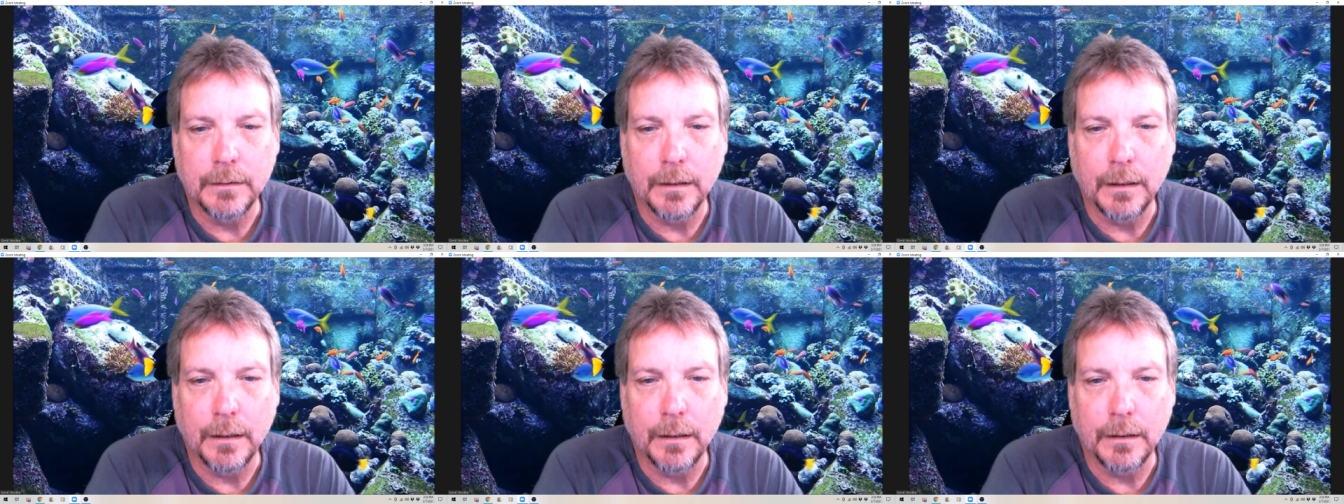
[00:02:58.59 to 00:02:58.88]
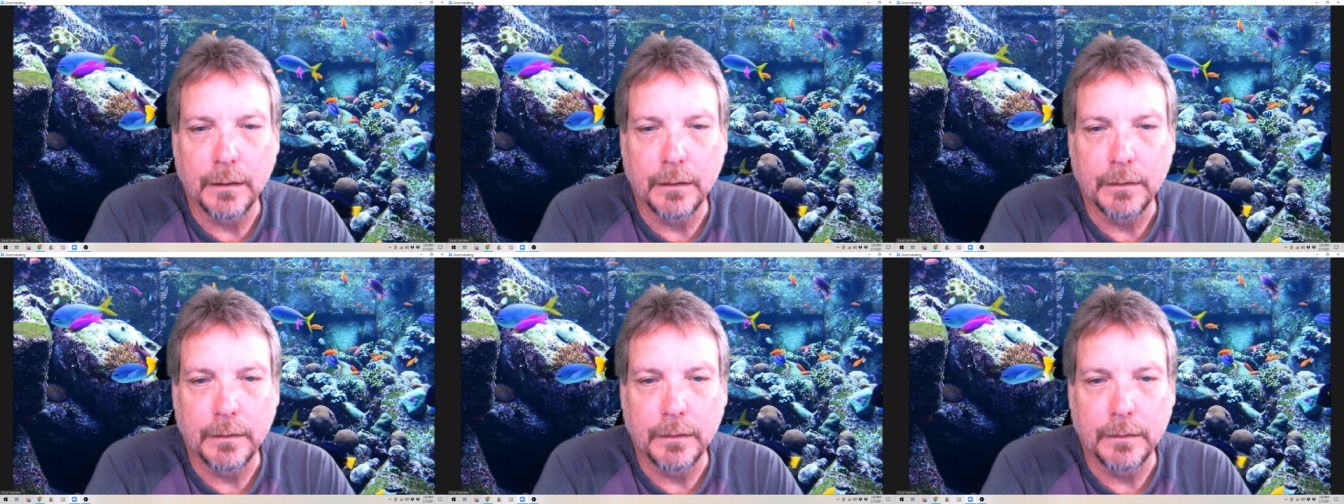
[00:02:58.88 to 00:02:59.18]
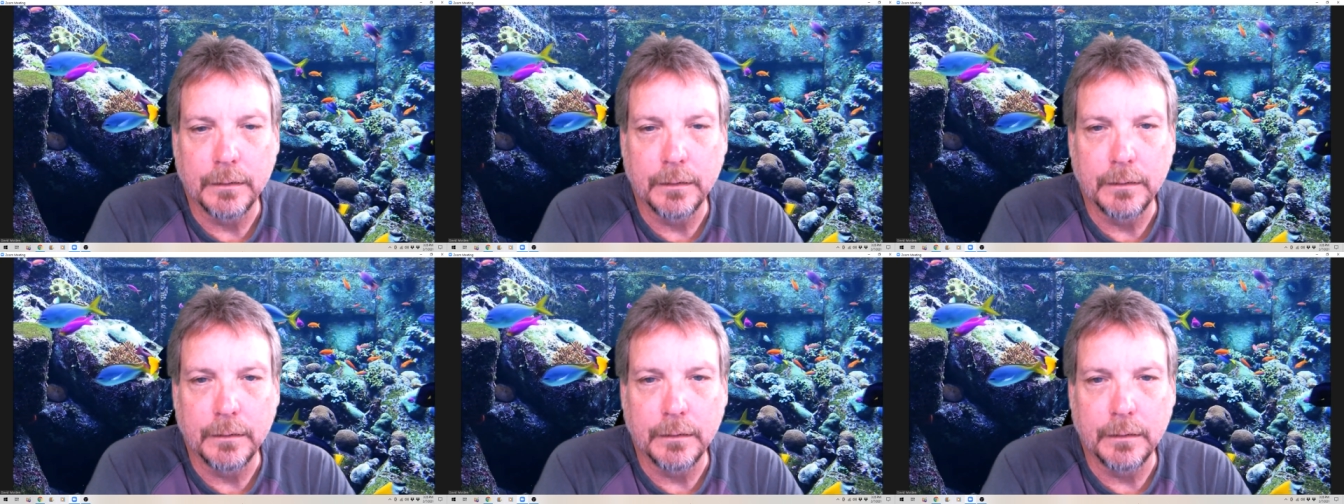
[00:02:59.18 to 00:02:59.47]
uh,
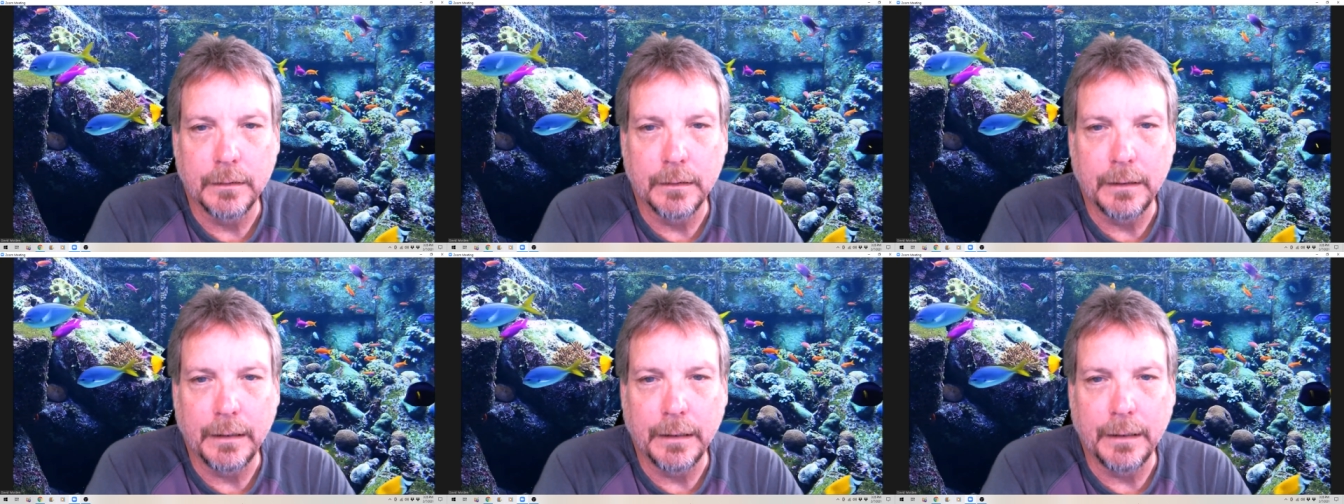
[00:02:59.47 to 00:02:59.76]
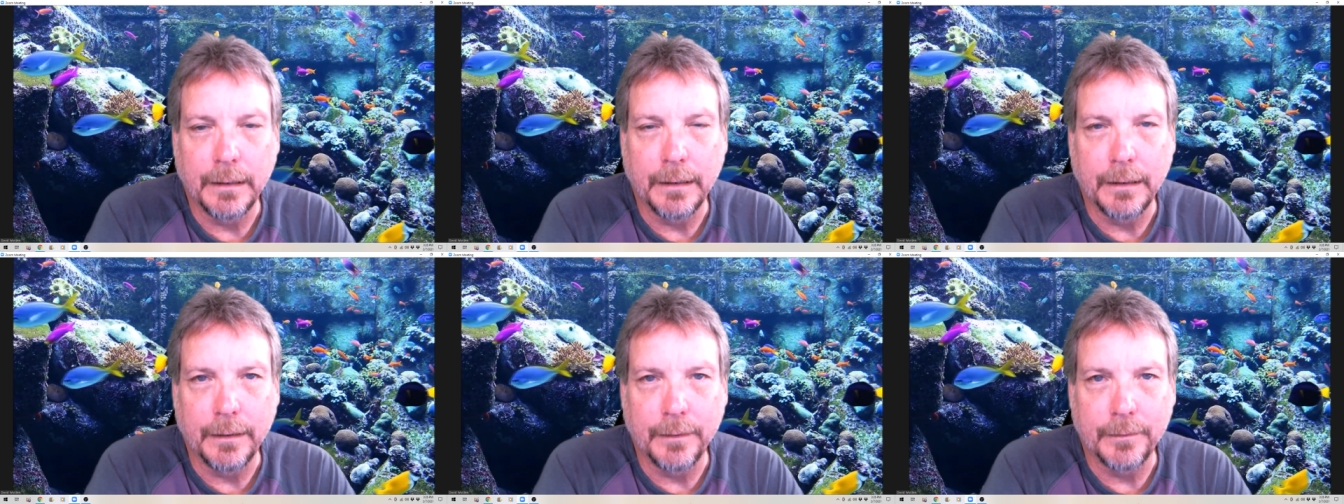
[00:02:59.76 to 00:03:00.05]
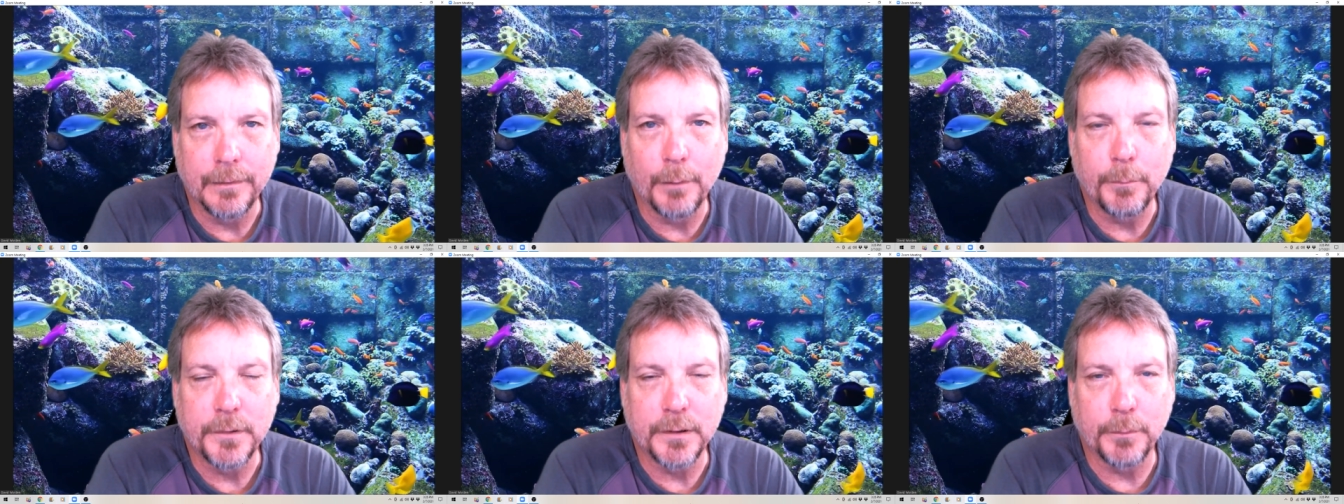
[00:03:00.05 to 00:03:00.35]
it
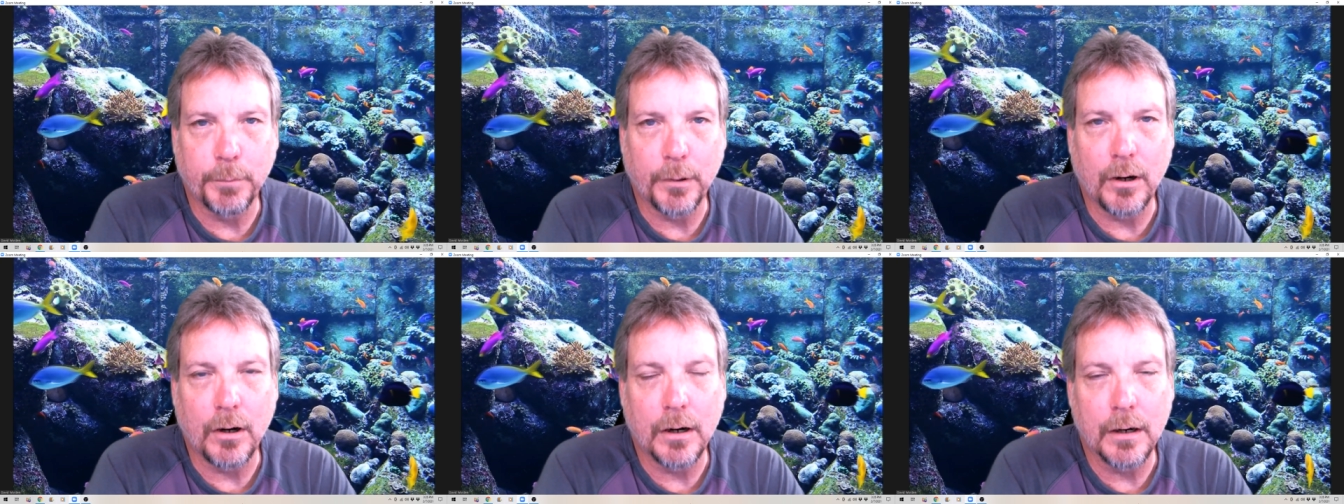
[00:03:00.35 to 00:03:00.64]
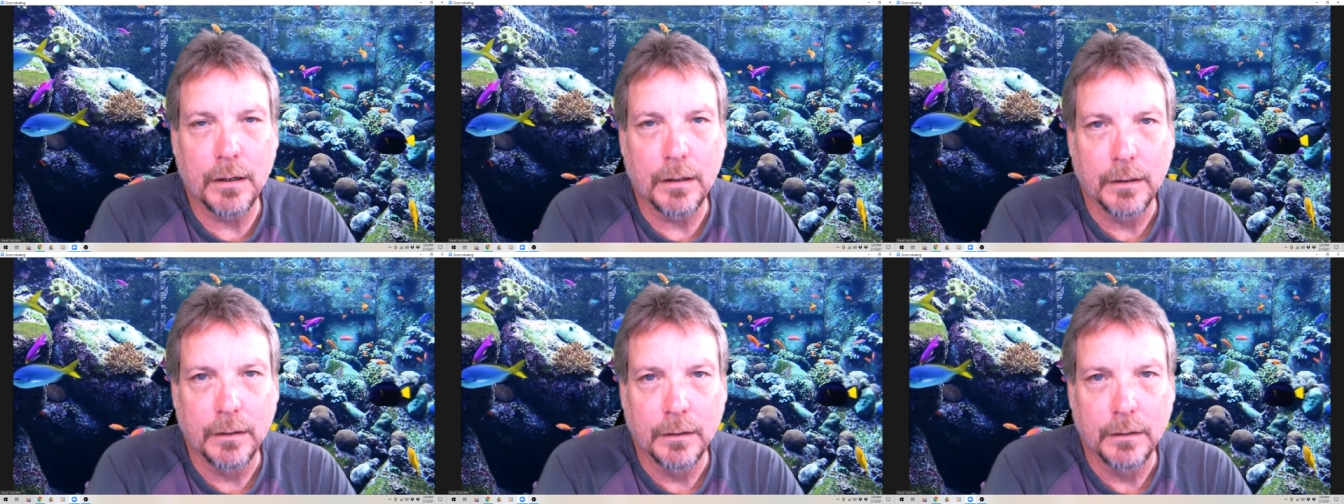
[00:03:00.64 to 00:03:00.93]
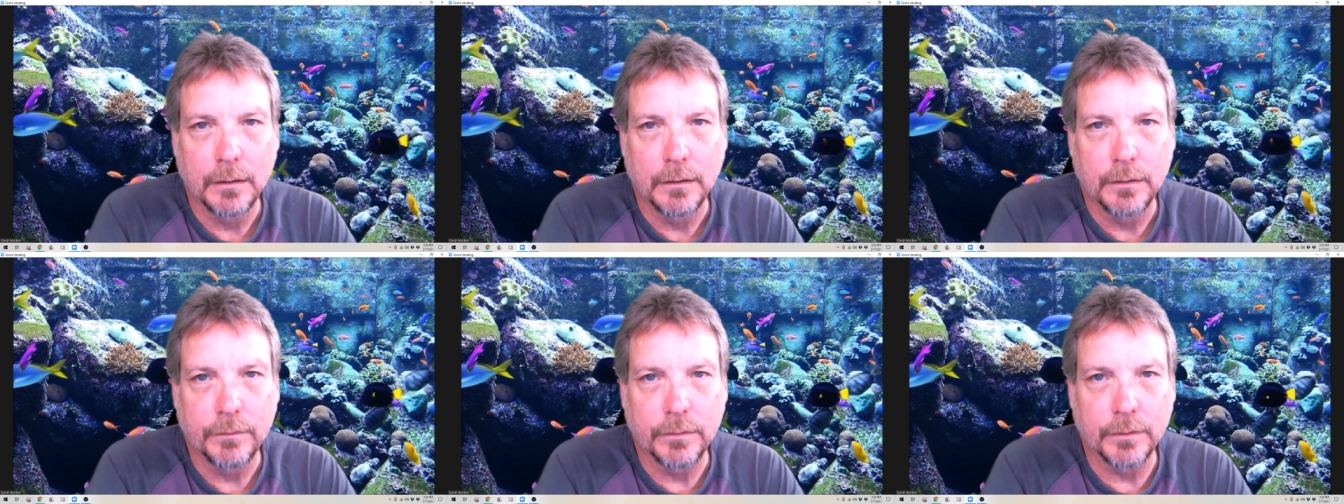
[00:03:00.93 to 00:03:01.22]
is up to par
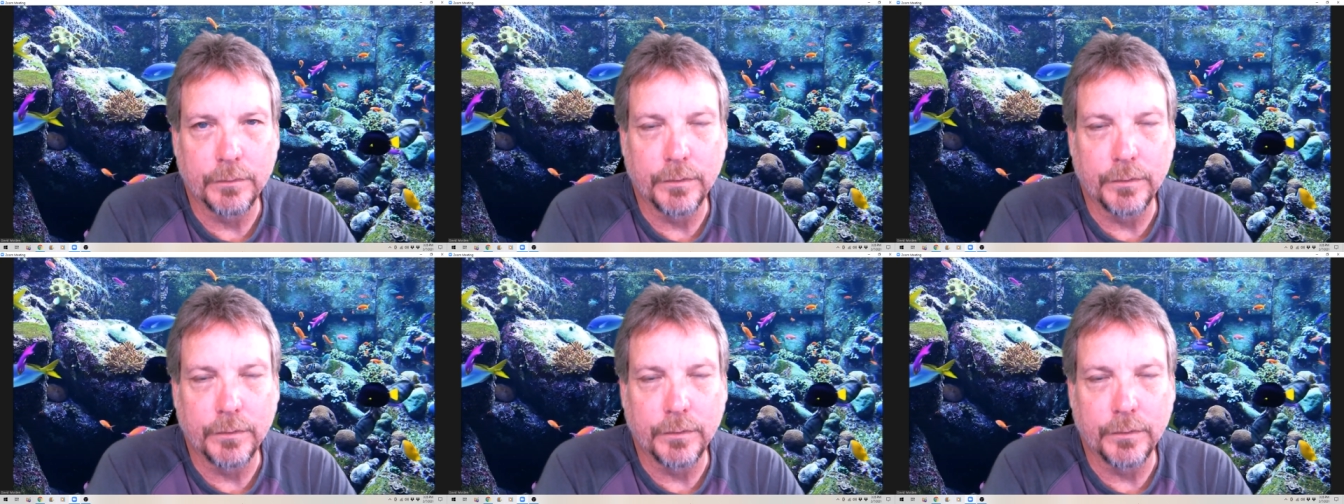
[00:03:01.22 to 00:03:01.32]
for